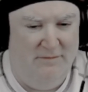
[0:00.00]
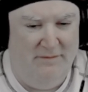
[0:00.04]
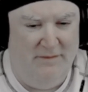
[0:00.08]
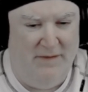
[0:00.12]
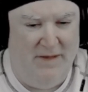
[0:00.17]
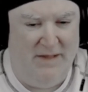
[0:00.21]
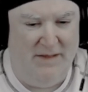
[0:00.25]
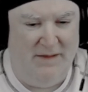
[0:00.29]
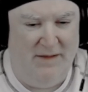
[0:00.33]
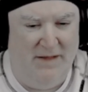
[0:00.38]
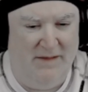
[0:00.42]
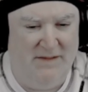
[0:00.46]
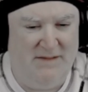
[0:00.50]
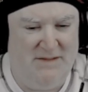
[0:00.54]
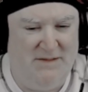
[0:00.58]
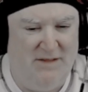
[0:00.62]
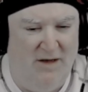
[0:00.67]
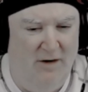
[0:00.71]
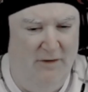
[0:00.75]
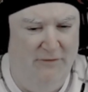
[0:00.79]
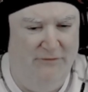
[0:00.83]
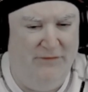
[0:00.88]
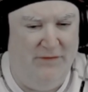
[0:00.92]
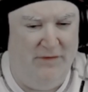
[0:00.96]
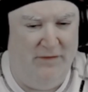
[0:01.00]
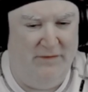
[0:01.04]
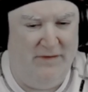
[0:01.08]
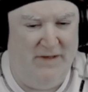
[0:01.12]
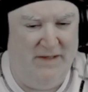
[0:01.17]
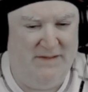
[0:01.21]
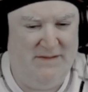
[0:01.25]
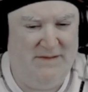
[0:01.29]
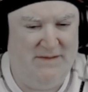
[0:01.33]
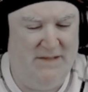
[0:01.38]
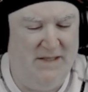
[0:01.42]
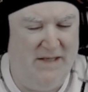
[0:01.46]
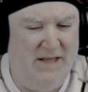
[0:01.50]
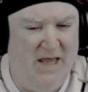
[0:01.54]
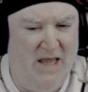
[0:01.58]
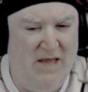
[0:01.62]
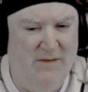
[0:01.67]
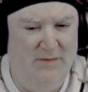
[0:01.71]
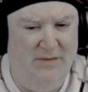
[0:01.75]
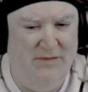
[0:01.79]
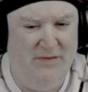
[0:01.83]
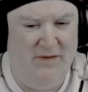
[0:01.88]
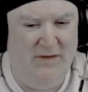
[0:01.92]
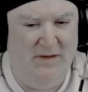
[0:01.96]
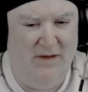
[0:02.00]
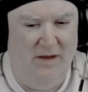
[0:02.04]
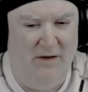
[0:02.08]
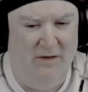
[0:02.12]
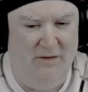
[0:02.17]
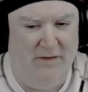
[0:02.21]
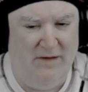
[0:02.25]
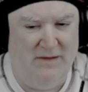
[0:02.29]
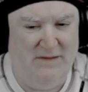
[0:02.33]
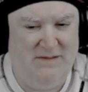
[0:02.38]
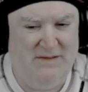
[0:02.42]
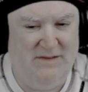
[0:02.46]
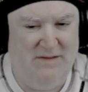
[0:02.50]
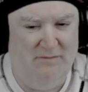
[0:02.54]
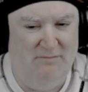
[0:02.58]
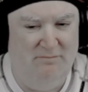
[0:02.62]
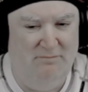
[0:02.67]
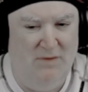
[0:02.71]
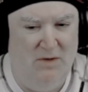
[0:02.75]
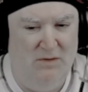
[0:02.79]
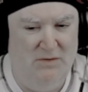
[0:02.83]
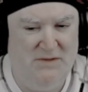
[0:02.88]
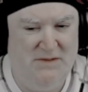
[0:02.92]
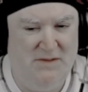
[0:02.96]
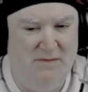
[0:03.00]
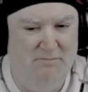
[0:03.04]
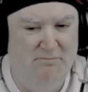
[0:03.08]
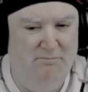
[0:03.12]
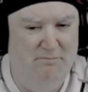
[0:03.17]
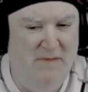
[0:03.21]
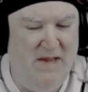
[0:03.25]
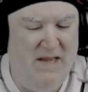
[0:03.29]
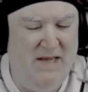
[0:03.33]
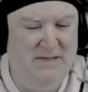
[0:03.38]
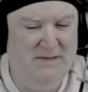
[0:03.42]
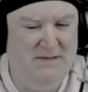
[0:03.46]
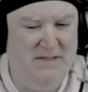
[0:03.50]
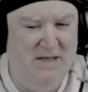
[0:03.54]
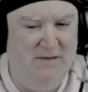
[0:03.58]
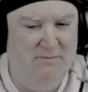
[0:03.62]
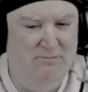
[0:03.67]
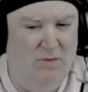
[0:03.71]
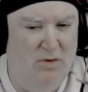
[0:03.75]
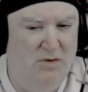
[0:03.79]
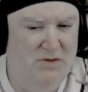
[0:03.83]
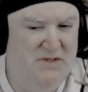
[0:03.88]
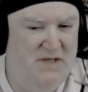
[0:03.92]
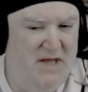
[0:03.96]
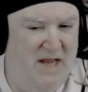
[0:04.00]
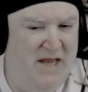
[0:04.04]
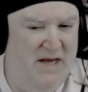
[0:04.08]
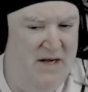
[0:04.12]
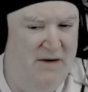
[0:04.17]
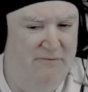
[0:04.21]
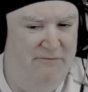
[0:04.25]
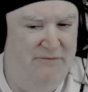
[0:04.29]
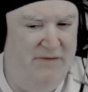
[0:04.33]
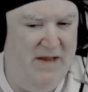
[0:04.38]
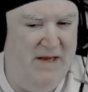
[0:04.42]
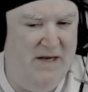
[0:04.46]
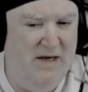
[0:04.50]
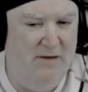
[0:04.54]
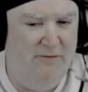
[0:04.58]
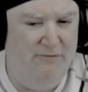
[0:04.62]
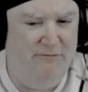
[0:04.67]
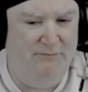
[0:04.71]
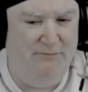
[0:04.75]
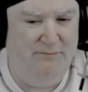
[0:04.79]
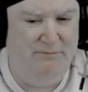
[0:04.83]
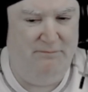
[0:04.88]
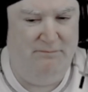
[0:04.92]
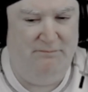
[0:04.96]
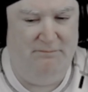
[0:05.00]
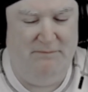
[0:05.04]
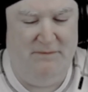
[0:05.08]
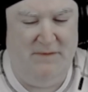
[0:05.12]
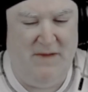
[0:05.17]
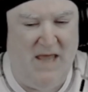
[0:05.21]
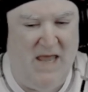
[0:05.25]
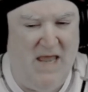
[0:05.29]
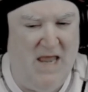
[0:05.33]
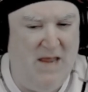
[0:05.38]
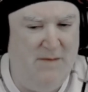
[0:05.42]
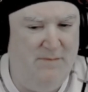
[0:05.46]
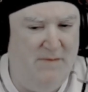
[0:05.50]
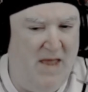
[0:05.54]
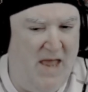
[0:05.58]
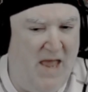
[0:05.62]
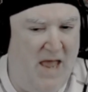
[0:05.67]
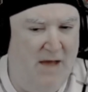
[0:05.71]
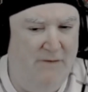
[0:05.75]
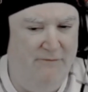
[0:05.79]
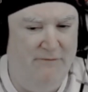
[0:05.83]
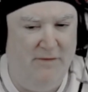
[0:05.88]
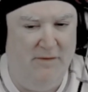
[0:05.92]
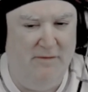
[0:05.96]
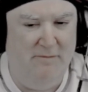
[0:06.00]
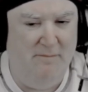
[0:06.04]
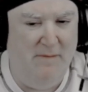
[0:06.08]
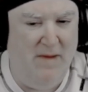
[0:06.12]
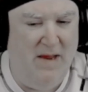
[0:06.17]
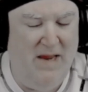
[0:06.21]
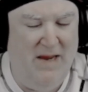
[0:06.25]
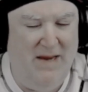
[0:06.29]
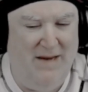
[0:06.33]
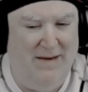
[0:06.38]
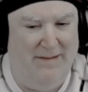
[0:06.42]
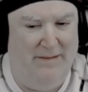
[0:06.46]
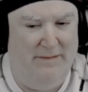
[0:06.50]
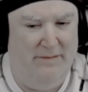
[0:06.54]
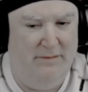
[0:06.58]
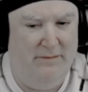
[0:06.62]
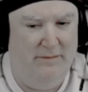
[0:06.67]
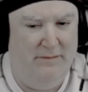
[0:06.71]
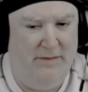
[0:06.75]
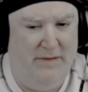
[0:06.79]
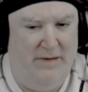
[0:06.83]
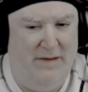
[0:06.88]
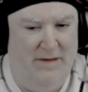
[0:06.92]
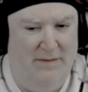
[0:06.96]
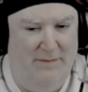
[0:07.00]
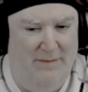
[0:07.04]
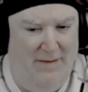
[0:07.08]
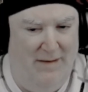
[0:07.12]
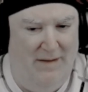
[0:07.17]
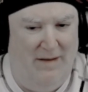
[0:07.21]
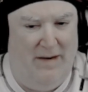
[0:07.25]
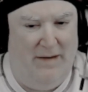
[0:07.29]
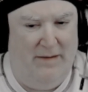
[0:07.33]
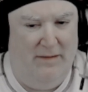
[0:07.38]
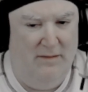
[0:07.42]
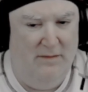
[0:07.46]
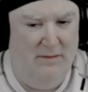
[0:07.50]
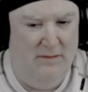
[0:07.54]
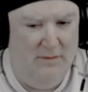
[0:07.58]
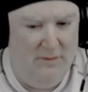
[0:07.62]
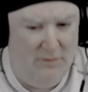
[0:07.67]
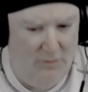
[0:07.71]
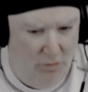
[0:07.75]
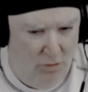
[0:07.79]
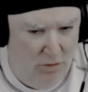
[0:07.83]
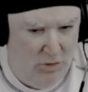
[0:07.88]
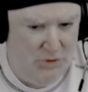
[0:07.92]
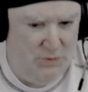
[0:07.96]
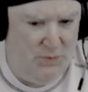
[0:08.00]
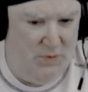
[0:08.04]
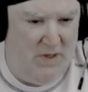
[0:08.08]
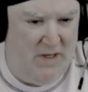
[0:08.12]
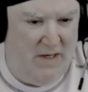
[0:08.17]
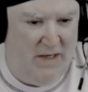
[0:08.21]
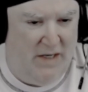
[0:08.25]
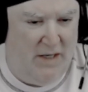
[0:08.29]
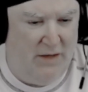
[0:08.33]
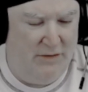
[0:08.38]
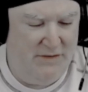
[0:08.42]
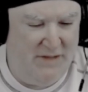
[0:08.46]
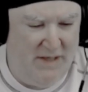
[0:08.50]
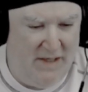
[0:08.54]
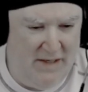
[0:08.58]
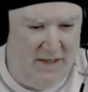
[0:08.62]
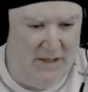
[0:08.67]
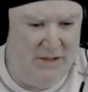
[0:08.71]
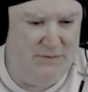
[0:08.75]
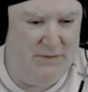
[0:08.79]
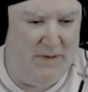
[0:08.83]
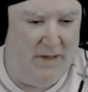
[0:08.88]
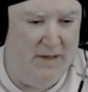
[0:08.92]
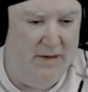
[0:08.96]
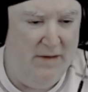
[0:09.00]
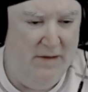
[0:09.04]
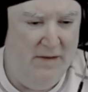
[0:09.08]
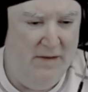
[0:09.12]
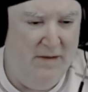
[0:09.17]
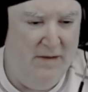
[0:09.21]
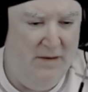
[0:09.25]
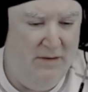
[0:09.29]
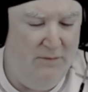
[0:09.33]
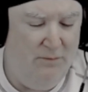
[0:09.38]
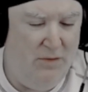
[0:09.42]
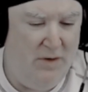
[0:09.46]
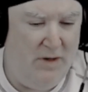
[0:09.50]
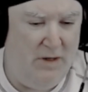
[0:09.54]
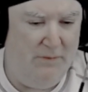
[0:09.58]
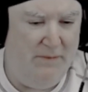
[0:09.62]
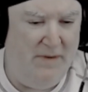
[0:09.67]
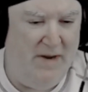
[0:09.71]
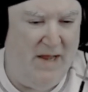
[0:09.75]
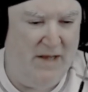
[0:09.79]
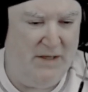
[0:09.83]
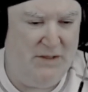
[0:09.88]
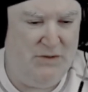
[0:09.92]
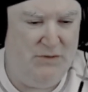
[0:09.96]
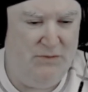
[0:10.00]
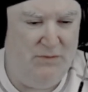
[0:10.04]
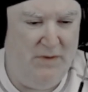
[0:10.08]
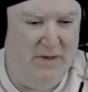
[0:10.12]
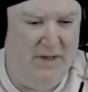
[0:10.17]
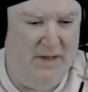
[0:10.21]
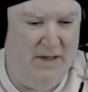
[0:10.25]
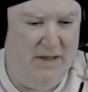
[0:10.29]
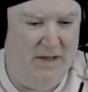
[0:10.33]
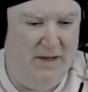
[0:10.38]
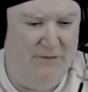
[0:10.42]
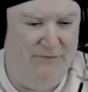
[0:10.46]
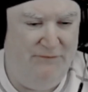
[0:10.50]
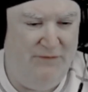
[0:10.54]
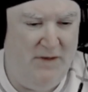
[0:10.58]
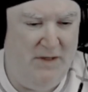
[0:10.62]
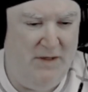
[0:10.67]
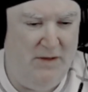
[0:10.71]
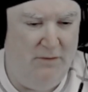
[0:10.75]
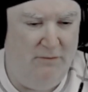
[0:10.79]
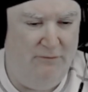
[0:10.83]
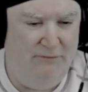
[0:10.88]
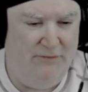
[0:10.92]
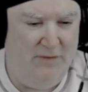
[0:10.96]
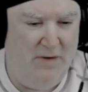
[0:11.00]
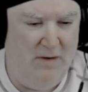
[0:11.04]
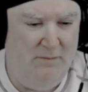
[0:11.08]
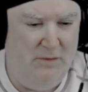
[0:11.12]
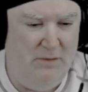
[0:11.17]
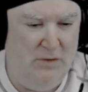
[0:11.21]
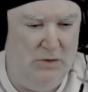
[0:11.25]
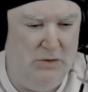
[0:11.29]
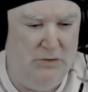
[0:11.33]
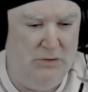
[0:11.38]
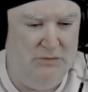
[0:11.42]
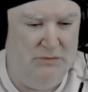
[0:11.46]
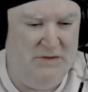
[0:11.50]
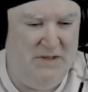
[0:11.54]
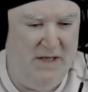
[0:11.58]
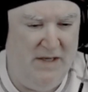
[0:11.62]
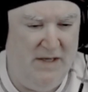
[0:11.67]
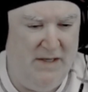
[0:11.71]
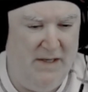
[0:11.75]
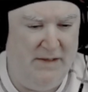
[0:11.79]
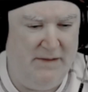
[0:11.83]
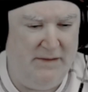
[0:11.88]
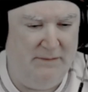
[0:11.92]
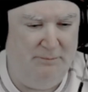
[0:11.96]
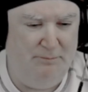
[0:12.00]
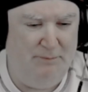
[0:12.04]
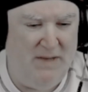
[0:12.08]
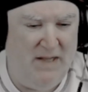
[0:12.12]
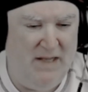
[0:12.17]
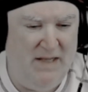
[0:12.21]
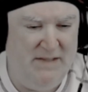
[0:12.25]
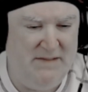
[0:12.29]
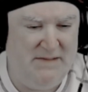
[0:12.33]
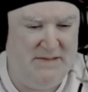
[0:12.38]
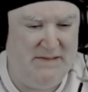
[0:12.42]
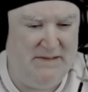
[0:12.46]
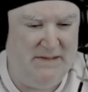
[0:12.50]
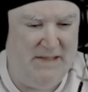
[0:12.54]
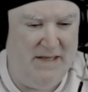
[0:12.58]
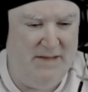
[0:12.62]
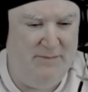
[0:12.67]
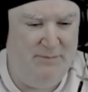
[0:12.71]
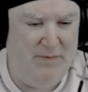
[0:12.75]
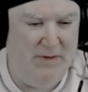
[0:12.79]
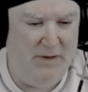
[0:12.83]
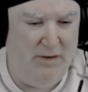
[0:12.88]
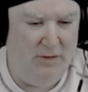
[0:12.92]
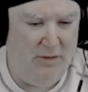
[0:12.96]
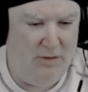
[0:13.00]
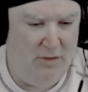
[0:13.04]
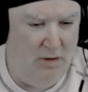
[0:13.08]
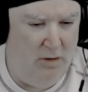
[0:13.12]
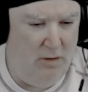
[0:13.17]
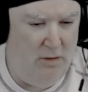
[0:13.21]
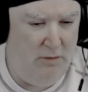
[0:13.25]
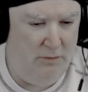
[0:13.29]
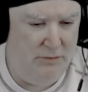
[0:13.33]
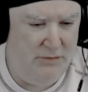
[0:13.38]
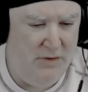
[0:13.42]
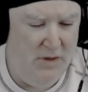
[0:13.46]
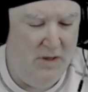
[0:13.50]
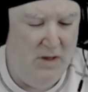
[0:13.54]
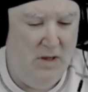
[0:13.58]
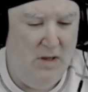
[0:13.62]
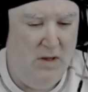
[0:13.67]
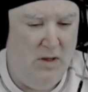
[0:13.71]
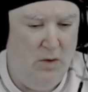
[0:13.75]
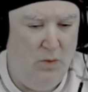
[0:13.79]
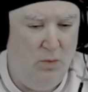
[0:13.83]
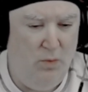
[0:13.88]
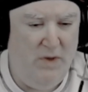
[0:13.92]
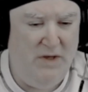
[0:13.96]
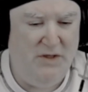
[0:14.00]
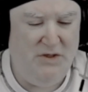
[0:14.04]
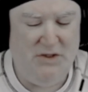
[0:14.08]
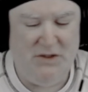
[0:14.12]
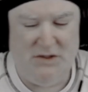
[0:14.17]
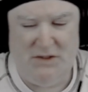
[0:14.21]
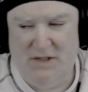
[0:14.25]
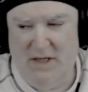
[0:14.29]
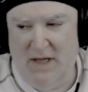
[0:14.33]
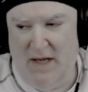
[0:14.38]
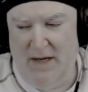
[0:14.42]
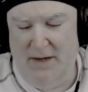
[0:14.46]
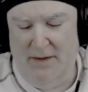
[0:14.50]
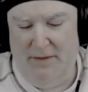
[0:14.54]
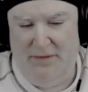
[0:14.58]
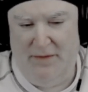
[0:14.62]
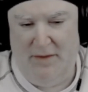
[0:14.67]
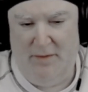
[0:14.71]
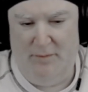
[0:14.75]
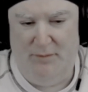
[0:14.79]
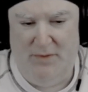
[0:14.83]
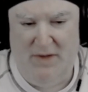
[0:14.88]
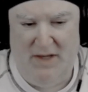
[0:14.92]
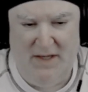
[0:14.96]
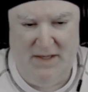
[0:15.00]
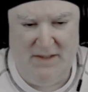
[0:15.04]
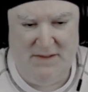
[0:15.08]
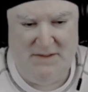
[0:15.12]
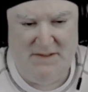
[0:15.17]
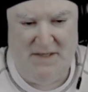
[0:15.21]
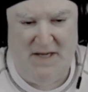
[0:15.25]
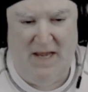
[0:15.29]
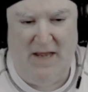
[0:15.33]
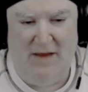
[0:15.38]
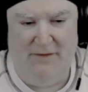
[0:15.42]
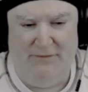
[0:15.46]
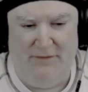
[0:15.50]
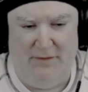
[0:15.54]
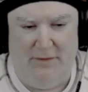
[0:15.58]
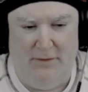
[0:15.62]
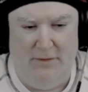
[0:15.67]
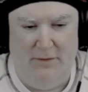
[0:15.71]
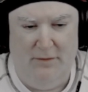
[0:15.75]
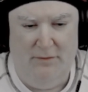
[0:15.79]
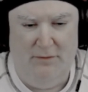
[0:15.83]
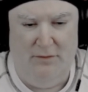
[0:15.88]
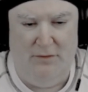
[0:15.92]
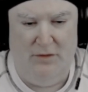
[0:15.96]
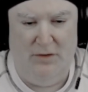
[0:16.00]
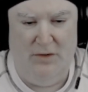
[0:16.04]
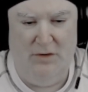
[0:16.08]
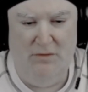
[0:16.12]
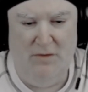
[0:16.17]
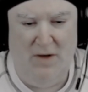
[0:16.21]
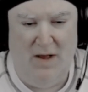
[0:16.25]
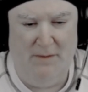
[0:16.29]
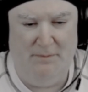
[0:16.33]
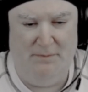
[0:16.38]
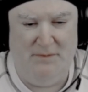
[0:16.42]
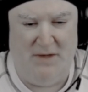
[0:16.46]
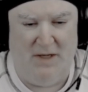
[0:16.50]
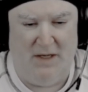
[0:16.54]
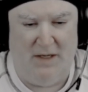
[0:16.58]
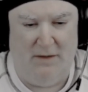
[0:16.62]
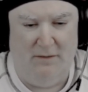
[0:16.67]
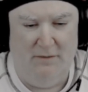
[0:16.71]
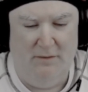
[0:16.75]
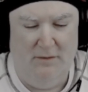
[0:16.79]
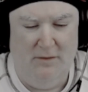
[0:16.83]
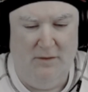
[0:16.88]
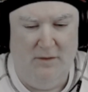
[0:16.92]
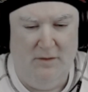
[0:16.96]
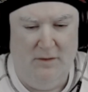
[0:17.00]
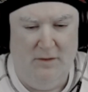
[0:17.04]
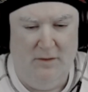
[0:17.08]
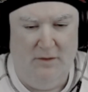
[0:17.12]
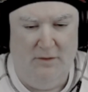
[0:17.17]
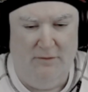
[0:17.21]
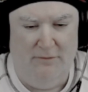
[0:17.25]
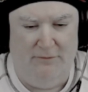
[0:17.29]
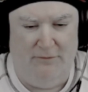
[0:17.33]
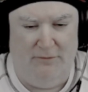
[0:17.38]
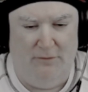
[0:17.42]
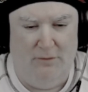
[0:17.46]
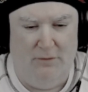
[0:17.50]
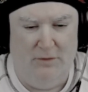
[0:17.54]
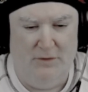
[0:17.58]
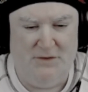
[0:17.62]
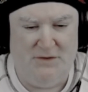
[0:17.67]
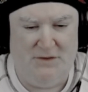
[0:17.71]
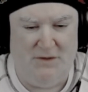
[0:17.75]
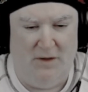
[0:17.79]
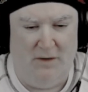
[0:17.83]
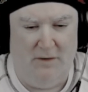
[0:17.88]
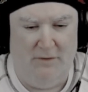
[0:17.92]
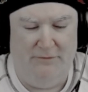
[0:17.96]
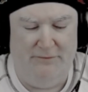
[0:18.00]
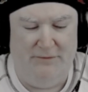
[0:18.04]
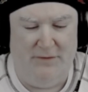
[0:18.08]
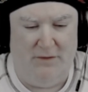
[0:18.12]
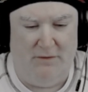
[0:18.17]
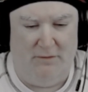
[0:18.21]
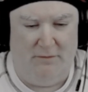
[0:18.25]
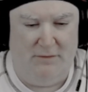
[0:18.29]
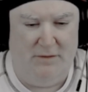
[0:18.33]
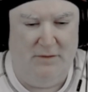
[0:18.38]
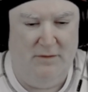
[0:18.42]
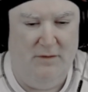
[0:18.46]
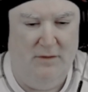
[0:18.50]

it's Starfield. It's the game of the year. It's the most amazing, most innovative game ever made. Come on. Of course, we're going to have to get into it. We're going to react to a video from Lieutenant Buzz Lightyear called We Just Got the Biggest Ever New Update for Starfield.